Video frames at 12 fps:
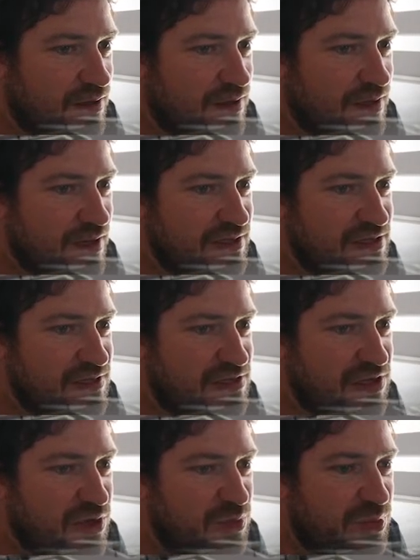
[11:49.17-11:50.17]
Yeah, so it's
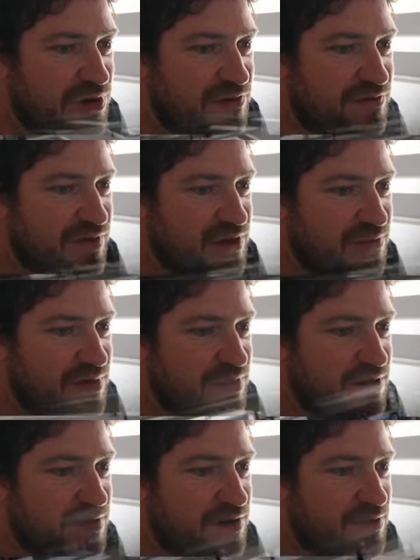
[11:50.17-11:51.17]
not perfect,
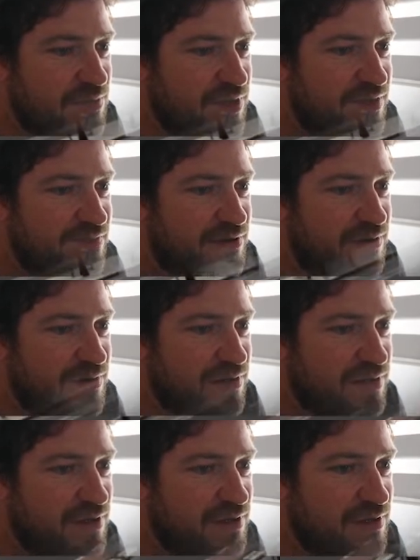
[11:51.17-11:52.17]
but you know, whatever.
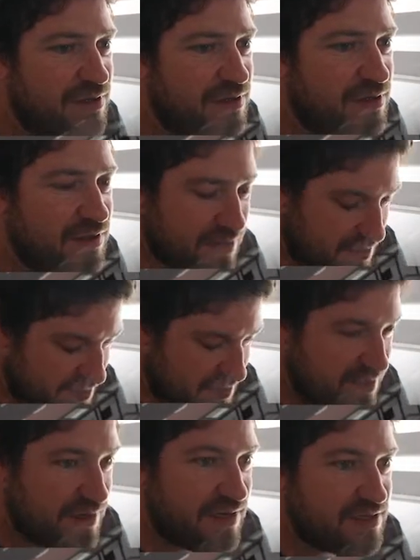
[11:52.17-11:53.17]

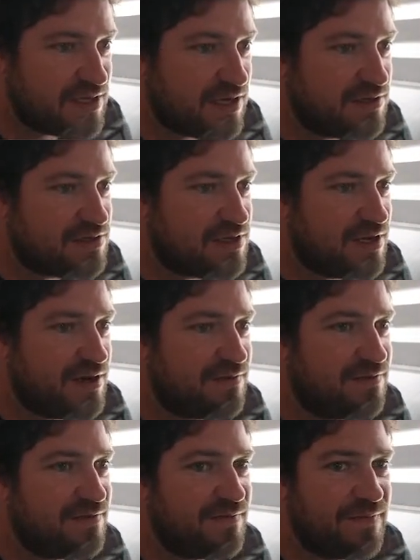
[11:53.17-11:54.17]
It's close
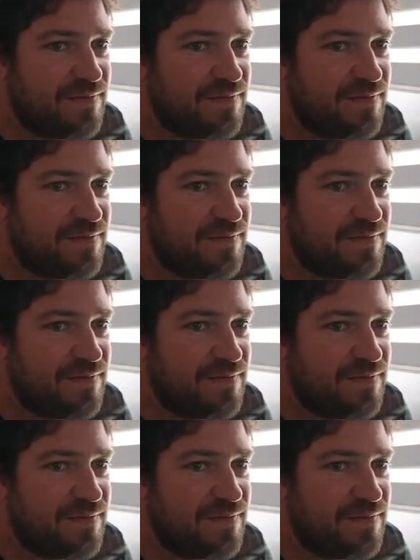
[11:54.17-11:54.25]
enough.